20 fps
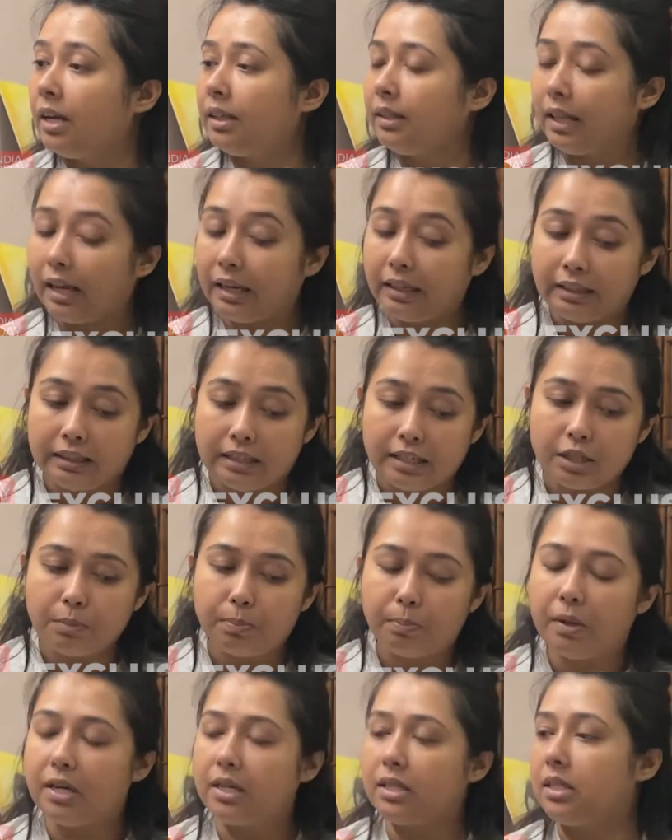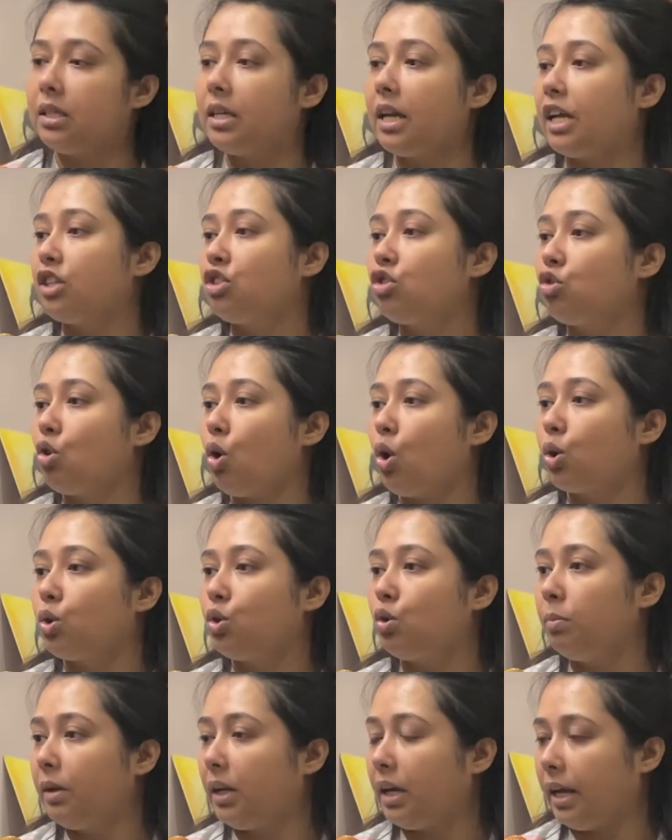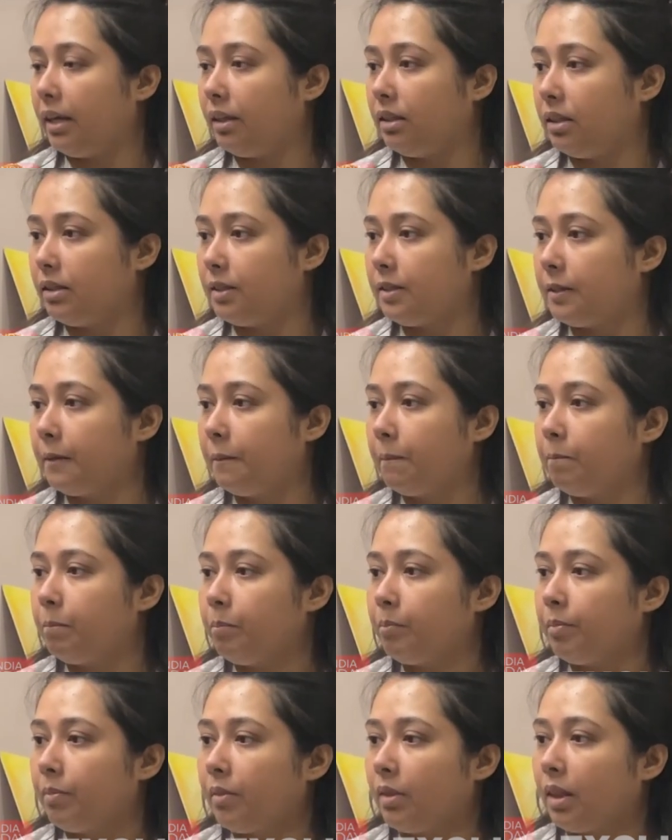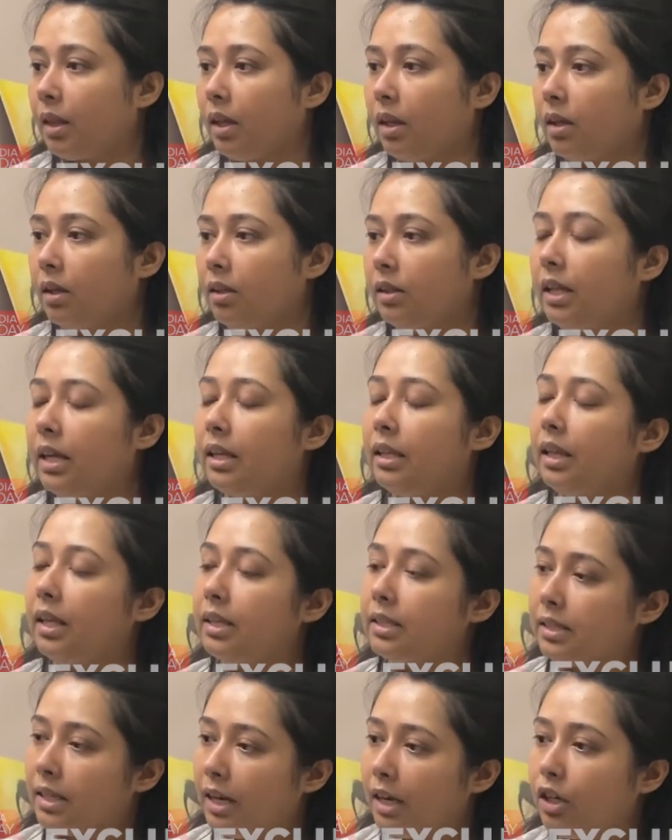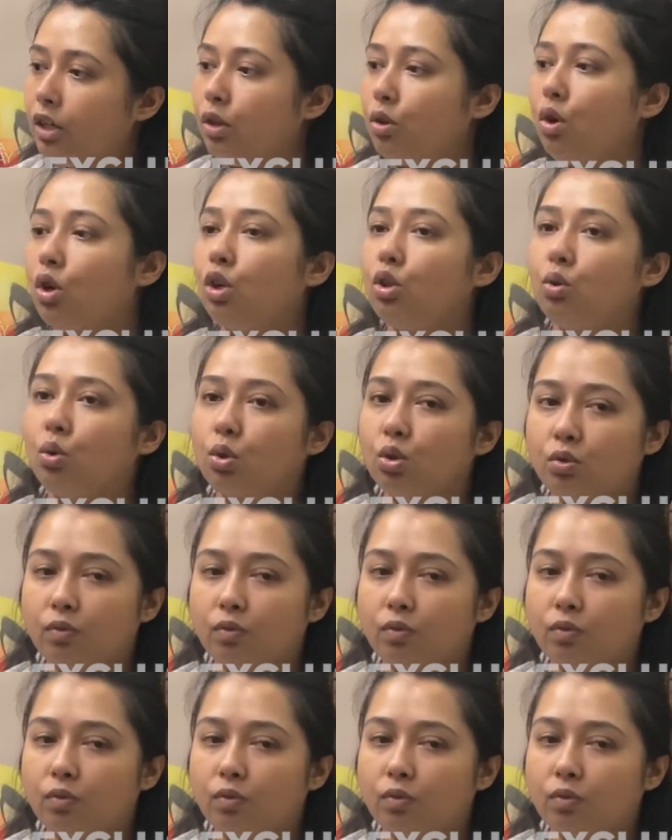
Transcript: that this person has talked to me like this. Then they said, You all don't